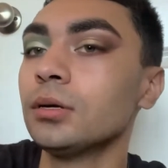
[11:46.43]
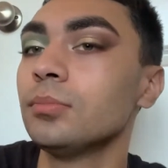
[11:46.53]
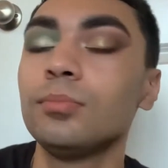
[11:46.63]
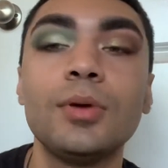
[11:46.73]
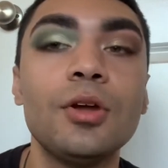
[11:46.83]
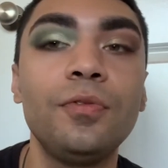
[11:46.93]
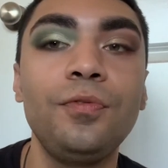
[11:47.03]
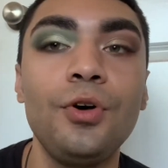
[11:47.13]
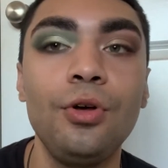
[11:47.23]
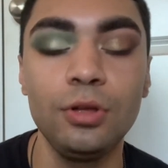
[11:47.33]

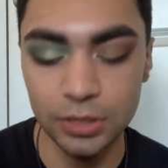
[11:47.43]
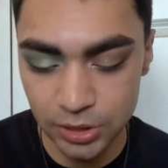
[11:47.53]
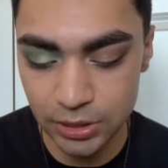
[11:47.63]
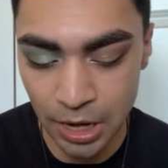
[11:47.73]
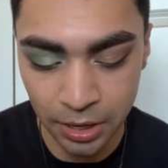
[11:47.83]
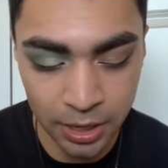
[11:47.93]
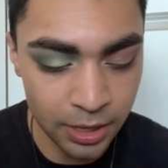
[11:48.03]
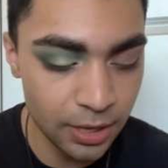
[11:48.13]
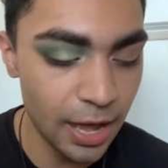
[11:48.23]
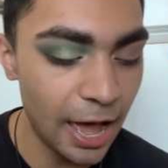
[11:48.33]
Beautiful,
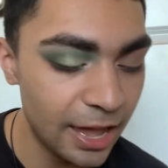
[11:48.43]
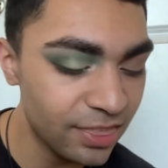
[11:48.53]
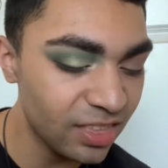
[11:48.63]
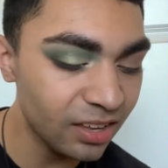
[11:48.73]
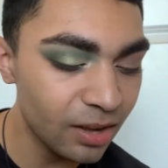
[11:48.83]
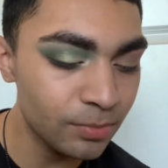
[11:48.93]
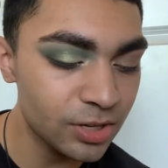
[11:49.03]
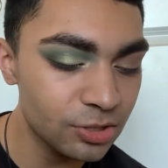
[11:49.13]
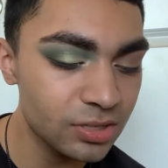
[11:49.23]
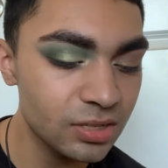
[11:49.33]
stunning. I think I'm
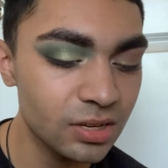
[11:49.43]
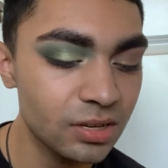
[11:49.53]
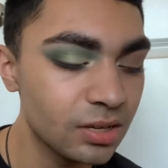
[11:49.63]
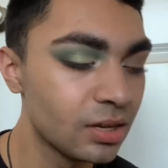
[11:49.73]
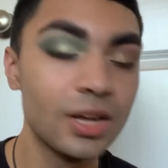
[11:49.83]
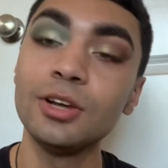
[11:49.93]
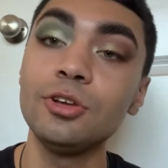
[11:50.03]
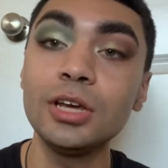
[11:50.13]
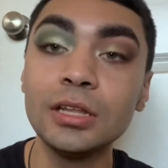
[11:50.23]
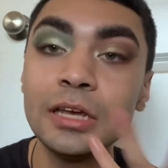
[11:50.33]
interested. You
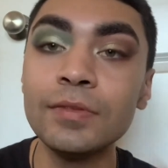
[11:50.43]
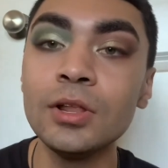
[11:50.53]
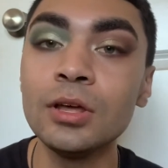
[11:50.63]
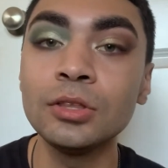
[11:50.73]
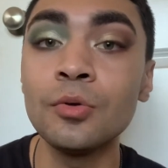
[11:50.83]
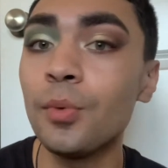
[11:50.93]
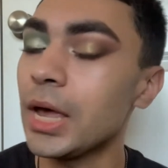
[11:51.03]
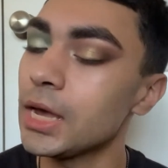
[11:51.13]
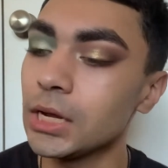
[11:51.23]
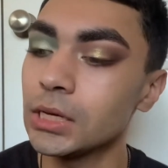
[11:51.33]
can leave the look the way
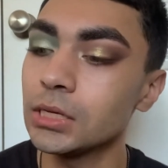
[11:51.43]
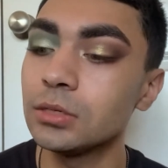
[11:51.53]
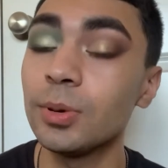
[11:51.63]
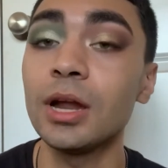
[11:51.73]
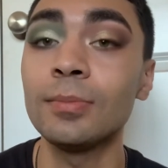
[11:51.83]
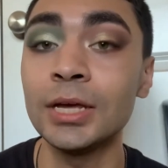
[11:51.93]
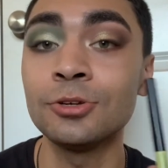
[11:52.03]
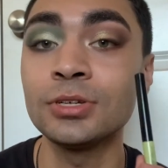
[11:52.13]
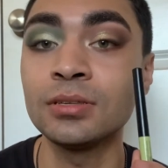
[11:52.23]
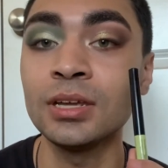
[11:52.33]
it is, but I'm
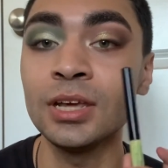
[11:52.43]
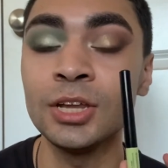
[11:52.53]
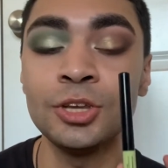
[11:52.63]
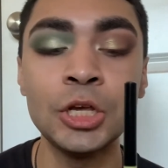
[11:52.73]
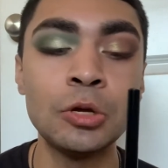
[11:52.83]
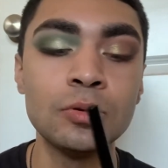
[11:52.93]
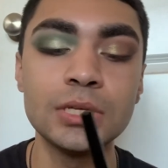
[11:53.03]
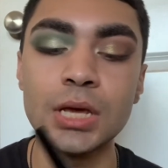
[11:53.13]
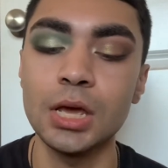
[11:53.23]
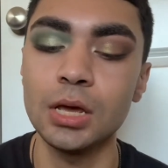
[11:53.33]
interested in
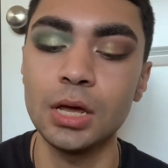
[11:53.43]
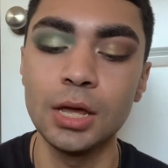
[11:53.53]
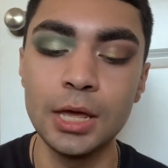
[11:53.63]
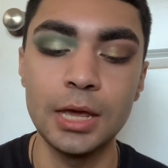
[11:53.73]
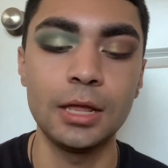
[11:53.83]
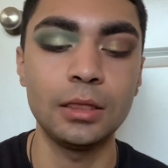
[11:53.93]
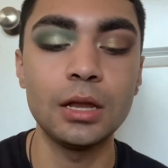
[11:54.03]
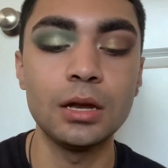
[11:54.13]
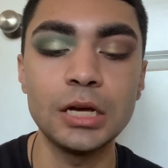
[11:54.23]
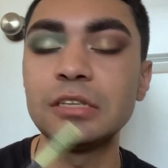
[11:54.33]
using the
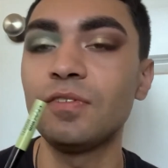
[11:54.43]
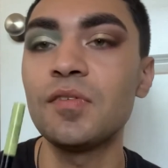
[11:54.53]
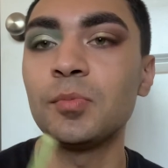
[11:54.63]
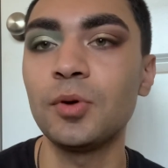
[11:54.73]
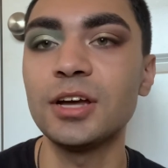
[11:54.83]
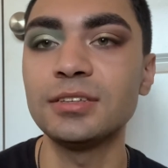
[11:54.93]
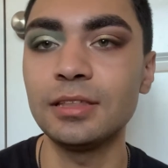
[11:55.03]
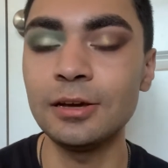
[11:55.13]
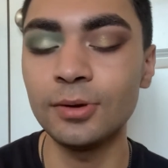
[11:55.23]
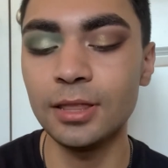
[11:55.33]
NYX Vivid Brights
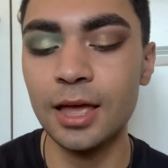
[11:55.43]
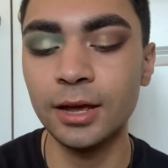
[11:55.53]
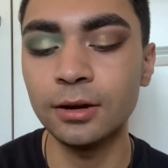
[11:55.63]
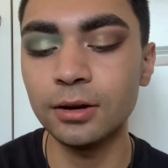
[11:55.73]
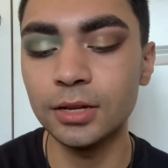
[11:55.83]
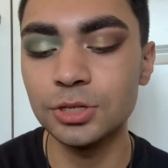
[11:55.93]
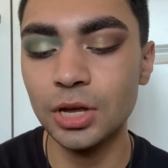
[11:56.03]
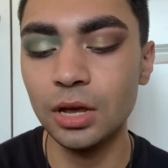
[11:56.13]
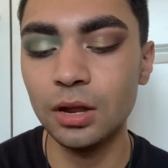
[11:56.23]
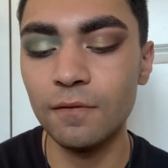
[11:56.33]
Liquid Liner in the
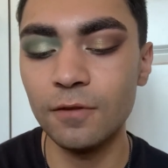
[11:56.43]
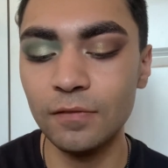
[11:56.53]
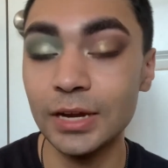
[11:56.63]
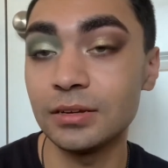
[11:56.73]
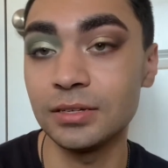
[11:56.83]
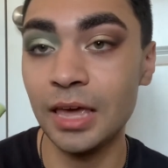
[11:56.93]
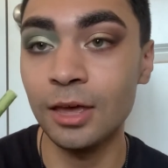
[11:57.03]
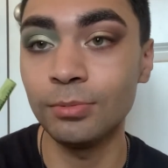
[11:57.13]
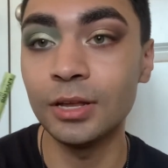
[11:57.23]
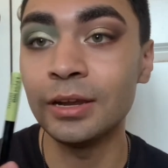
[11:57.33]
shade Vivid
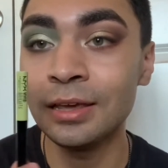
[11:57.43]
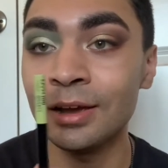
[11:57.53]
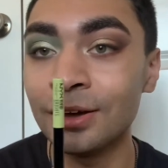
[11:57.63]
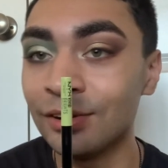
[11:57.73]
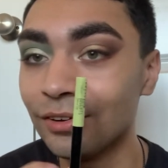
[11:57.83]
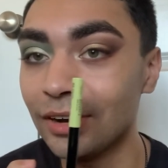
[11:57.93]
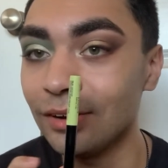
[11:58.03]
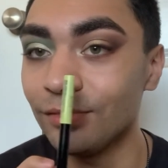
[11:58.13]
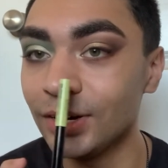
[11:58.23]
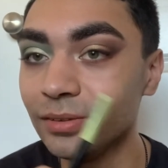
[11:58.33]
Escape, the neon
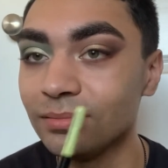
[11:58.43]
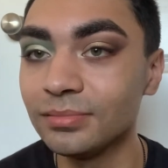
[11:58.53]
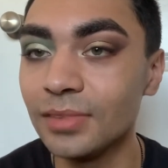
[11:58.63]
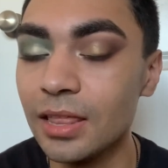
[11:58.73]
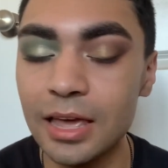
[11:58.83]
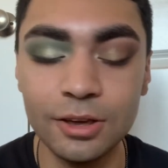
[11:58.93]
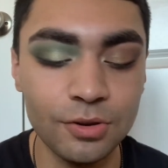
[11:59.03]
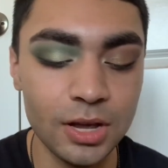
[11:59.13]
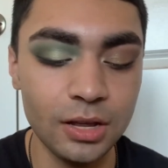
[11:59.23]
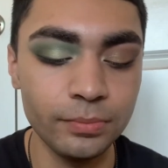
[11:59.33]
green one, the light
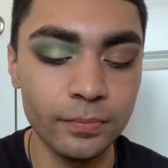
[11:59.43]
green.